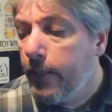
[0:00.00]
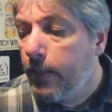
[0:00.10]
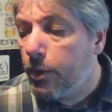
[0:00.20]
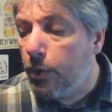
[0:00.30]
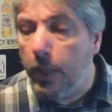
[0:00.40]

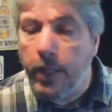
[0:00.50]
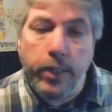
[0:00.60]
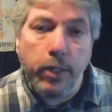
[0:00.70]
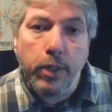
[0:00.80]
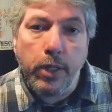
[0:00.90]
So a
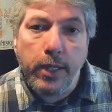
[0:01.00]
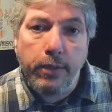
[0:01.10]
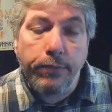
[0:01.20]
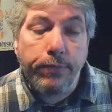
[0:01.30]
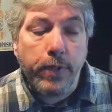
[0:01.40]
young
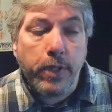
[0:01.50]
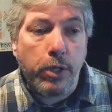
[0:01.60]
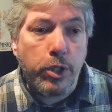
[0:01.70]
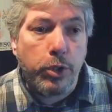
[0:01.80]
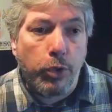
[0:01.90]
life
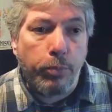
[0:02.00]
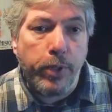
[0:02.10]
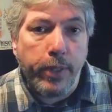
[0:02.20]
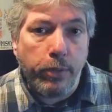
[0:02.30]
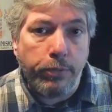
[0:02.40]
cut short by
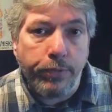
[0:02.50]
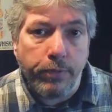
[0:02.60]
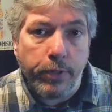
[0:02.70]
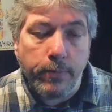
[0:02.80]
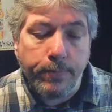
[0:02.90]
yellow
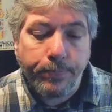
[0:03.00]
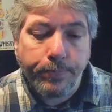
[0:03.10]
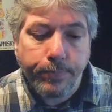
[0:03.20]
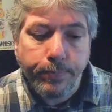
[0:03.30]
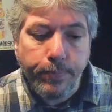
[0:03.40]
fever.
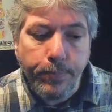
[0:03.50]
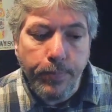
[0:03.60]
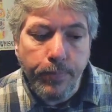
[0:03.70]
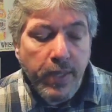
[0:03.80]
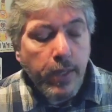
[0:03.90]

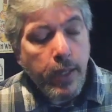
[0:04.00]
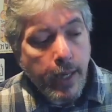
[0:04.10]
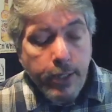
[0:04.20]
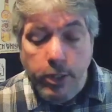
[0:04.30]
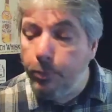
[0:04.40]

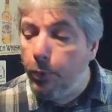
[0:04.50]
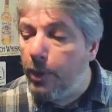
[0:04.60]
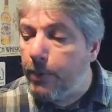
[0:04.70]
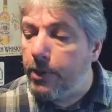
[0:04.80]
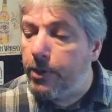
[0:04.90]
And this poem,
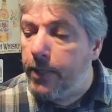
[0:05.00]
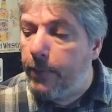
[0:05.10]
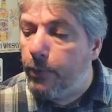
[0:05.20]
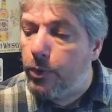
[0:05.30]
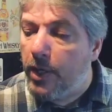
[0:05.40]
as I said,
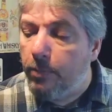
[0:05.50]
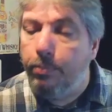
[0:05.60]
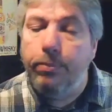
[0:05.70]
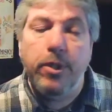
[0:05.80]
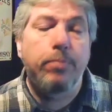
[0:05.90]
was written
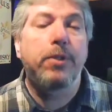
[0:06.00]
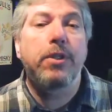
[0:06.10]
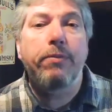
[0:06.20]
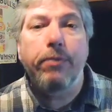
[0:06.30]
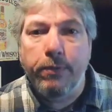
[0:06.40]

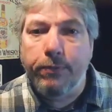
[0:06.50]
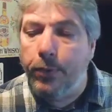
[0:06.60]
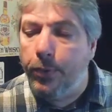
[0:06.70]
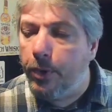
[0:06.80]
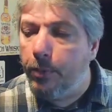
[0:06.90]
specifically
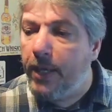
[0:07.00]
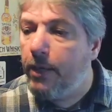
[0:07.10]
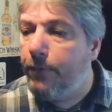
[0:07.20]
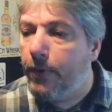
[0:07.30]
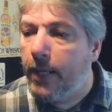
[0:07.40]
for the
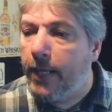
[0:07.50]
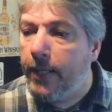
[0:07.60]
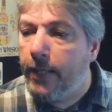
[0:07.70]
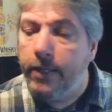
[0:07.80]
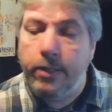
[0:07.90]
benefit night
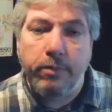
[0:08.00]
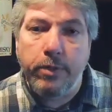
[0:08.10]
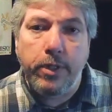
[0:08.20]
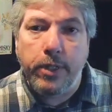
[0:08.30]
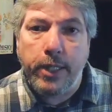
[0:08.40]
in
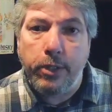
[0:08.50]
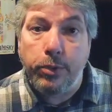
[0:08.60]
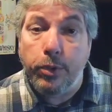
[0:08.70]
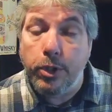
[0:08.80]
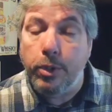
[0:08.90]

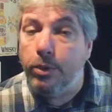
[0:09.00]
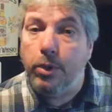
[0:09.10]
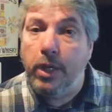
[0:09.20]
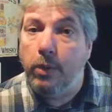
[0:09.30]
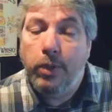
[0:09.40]
1792 that she was
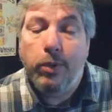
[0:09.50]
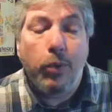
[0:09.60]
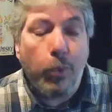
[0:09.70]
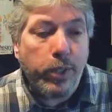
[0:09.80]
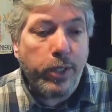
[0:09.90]

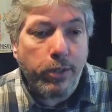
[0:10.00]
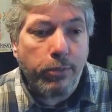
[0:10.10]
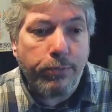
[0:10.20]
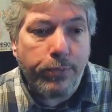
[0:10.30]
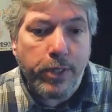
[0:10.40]
holding in
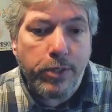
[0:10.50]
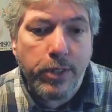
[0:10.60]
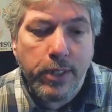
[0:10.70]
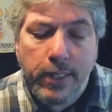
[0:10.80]
Dumfries.